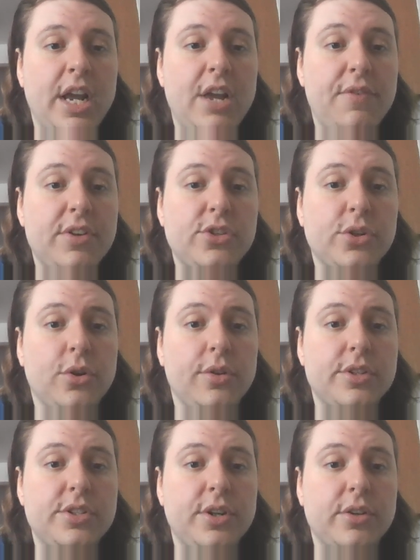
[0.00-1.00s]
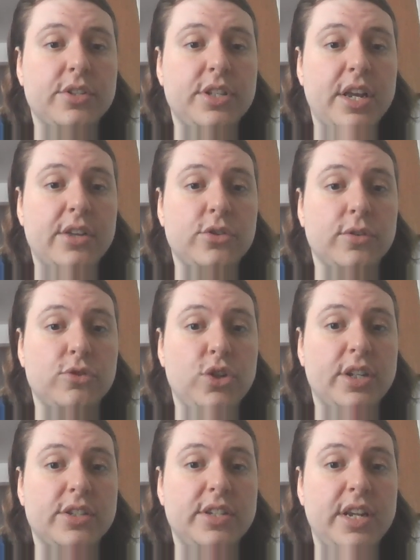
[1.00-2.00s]
He finds a girl on the stairs and asks her if she
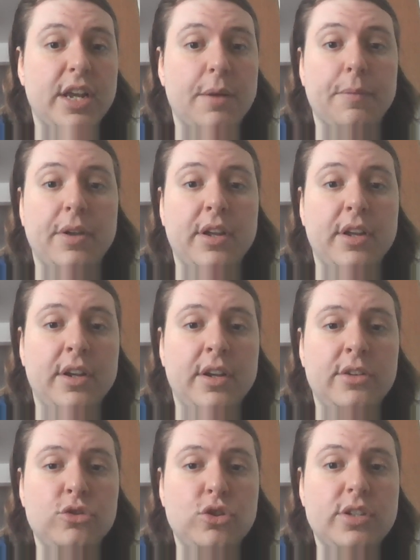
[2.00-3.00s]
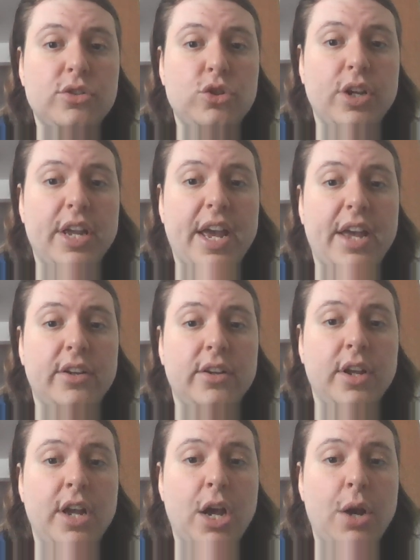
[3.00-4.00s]
can see him. She says she can,
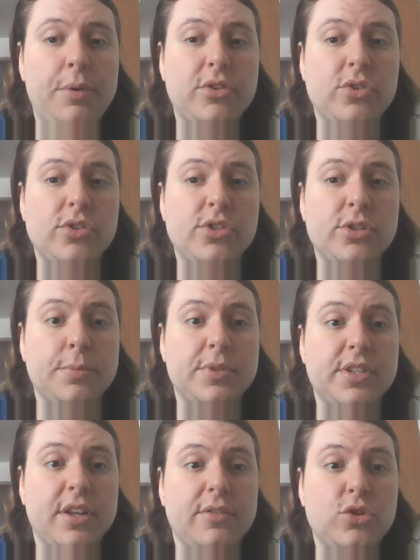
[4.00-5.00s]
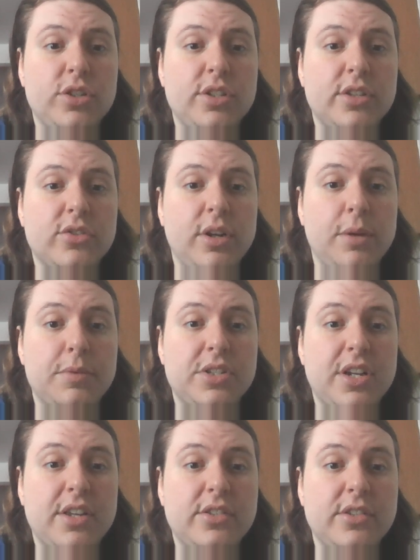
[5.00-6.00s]
and when he introduces himself, she says her name is
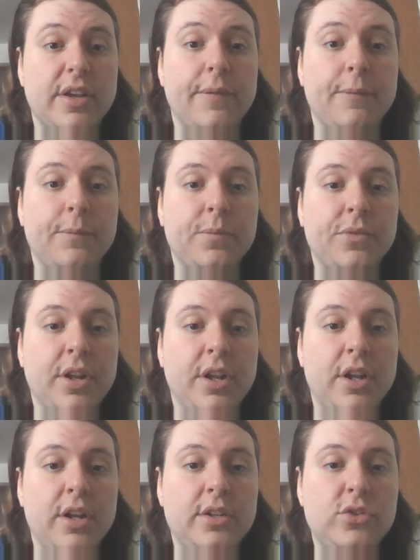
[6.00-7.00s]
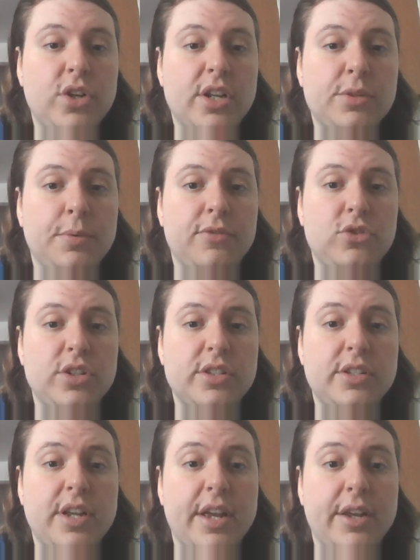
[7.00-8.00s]
Tessa. She asks him if she's
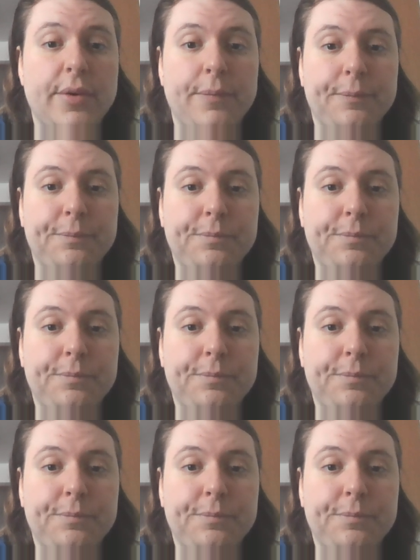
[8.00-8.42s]
dead.